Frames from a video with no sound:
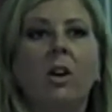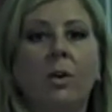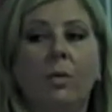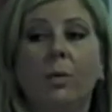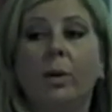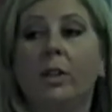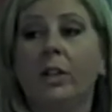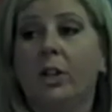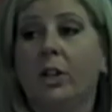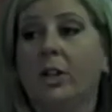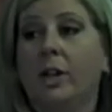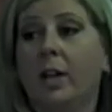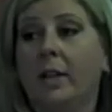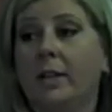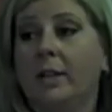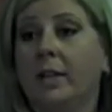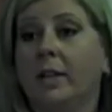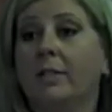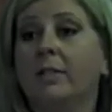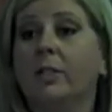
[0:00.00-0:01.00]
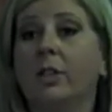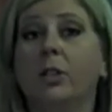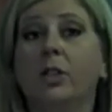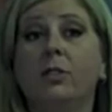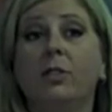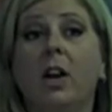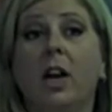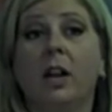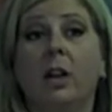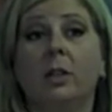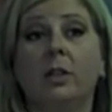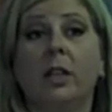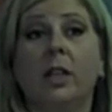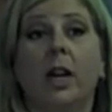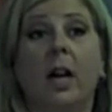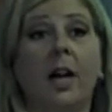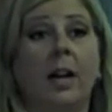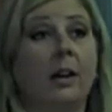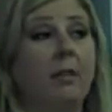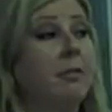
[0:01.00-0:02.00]
Really good idea. So you've not only
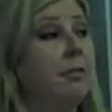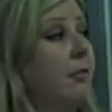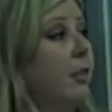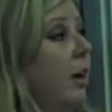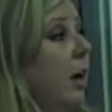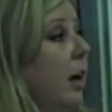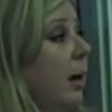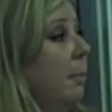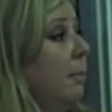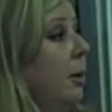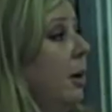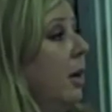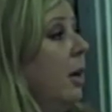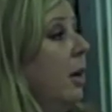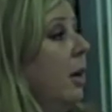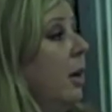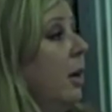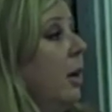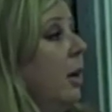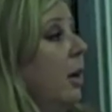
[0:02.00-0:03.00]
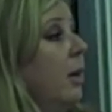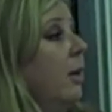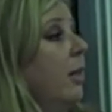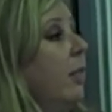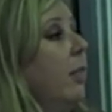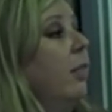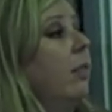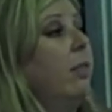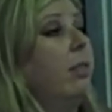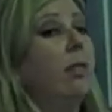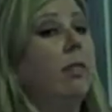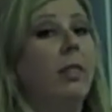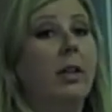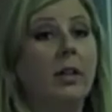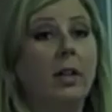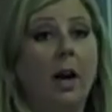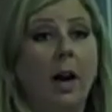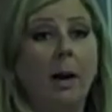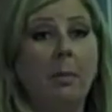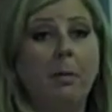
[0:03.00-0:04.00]
got it from the
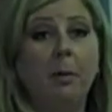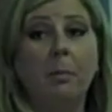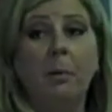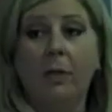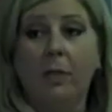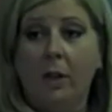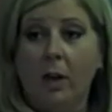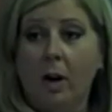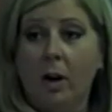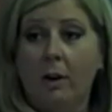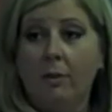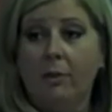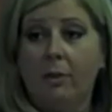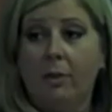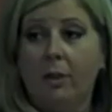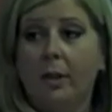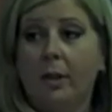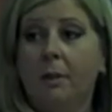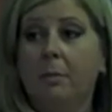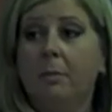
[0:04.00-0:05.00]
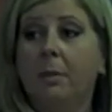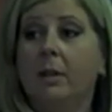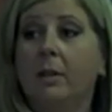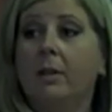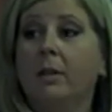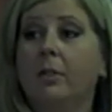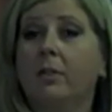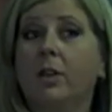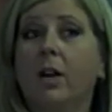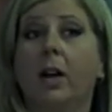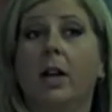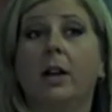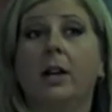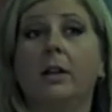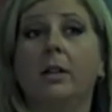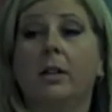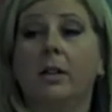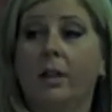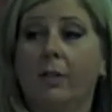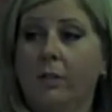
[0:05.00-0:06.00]
time you put the offer in, but you've got,
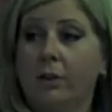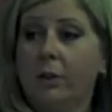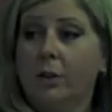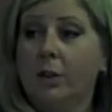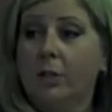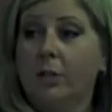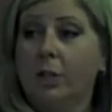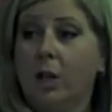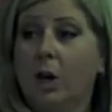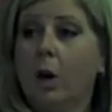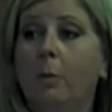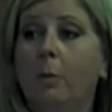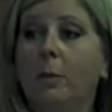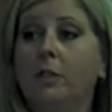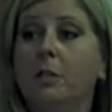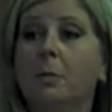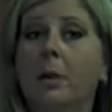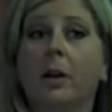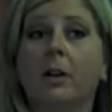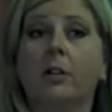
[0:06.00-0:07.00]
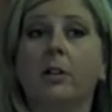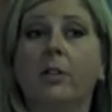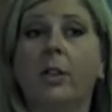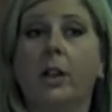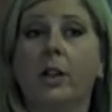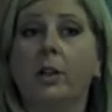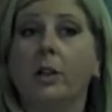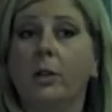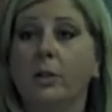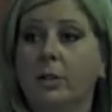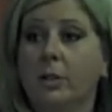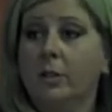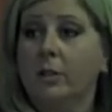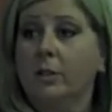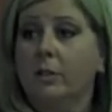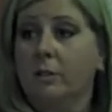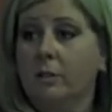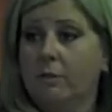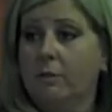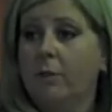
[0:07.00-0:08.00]
if you're using inspector that
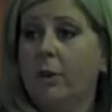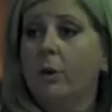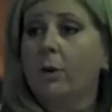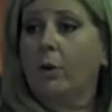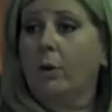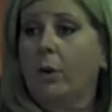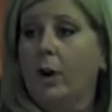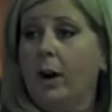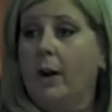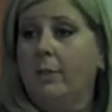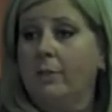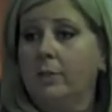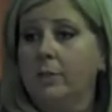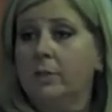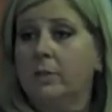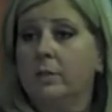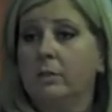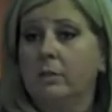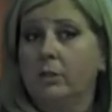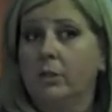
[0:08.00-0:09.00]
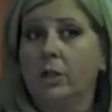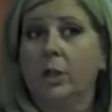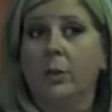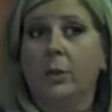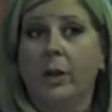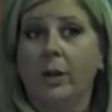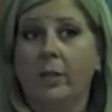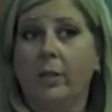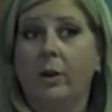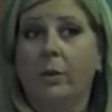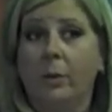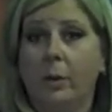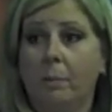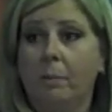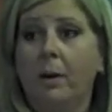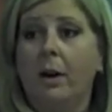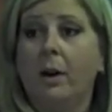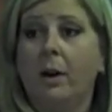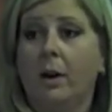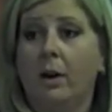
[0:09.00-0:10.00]
uses photographs, in their
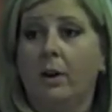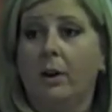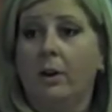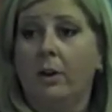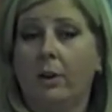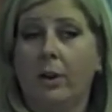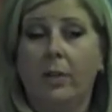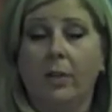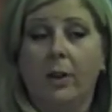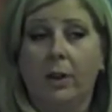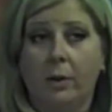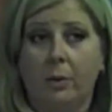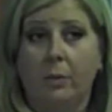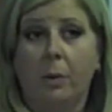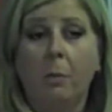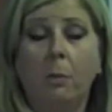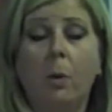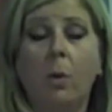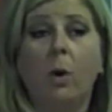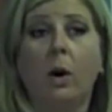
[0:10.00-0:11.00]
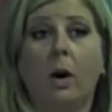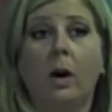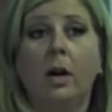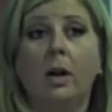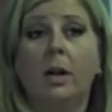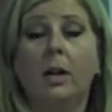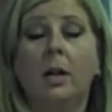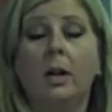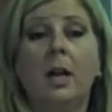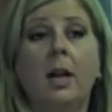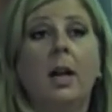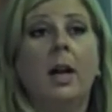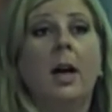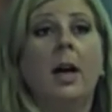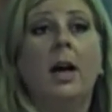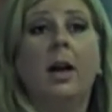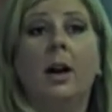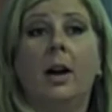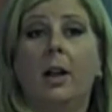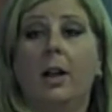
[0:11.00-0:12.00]
repair or in their report,
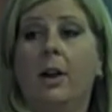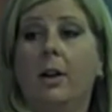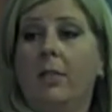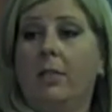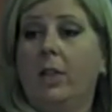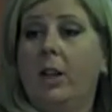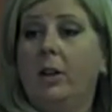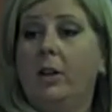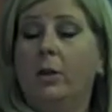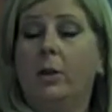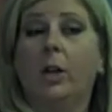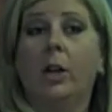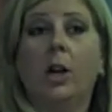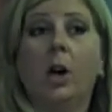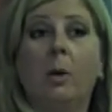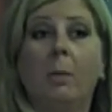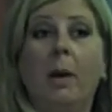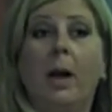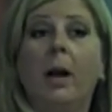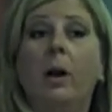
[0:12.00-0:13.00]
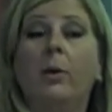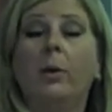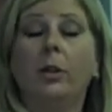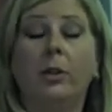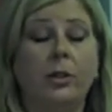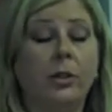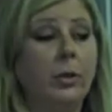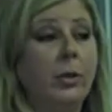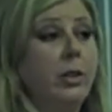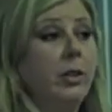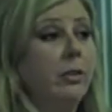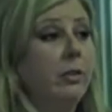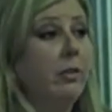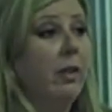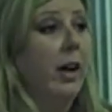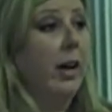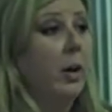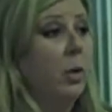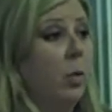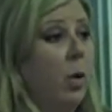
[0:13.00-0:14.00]
then you can go back when you're doing your
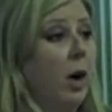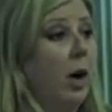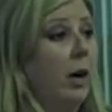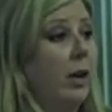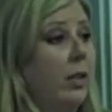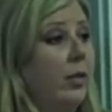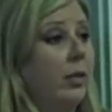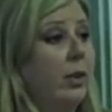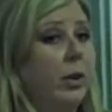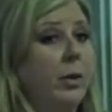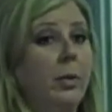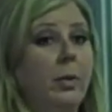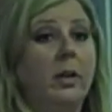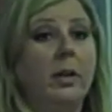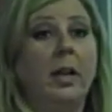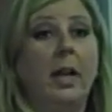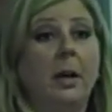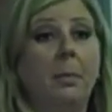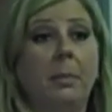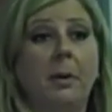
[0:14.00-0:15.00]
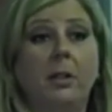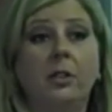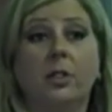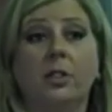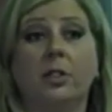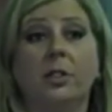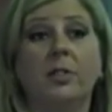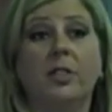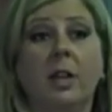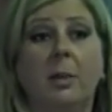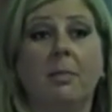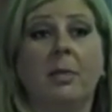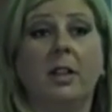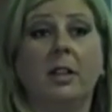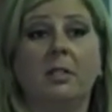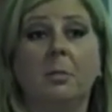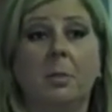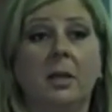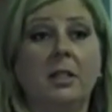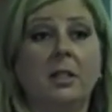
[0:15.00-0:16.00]
final walkthrough, take pictures if
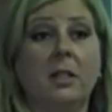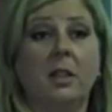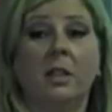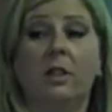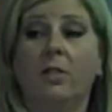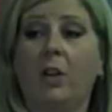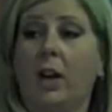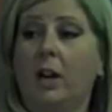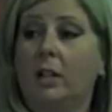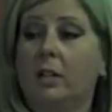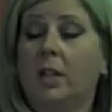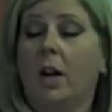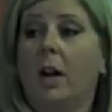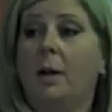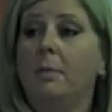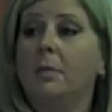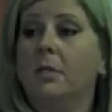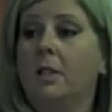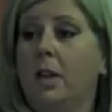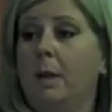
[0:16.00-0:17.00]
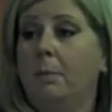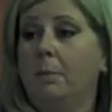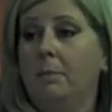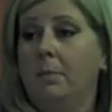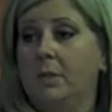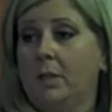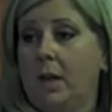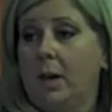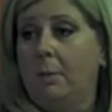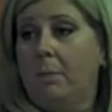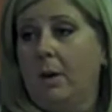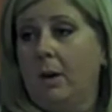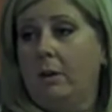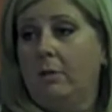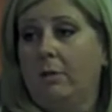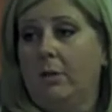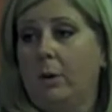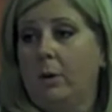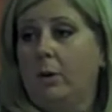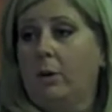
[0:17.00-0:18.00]
something's missing. You've got a time stamp on a
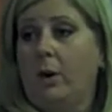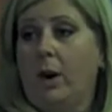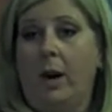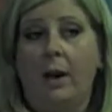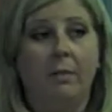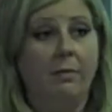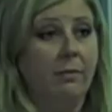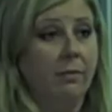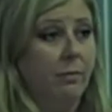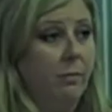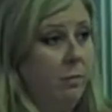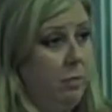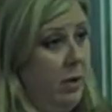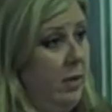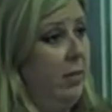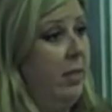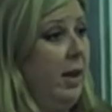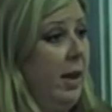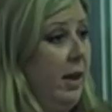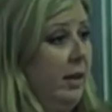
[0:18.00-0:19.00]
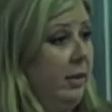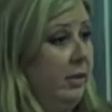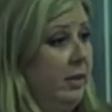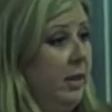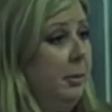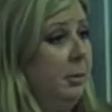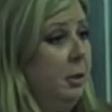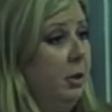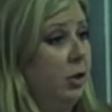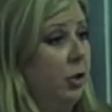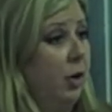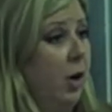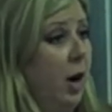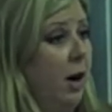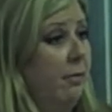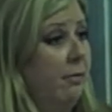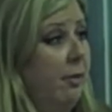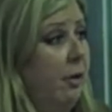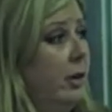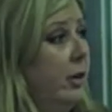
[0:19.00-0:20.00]
photograph when they accepted your
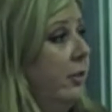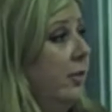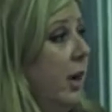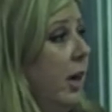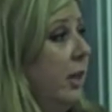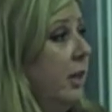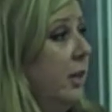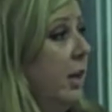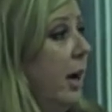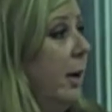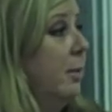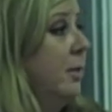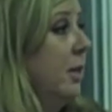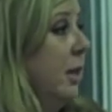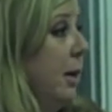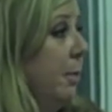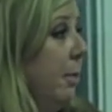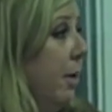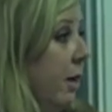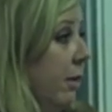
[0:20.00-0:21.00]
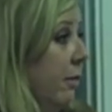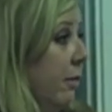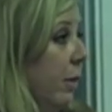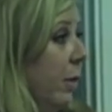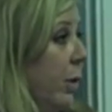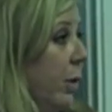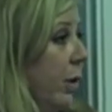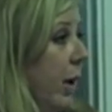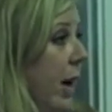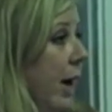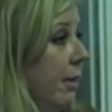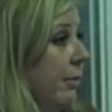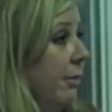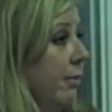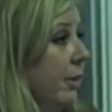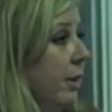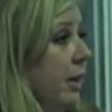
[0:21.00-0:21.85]
offer, and you've got a time stamp on a photograph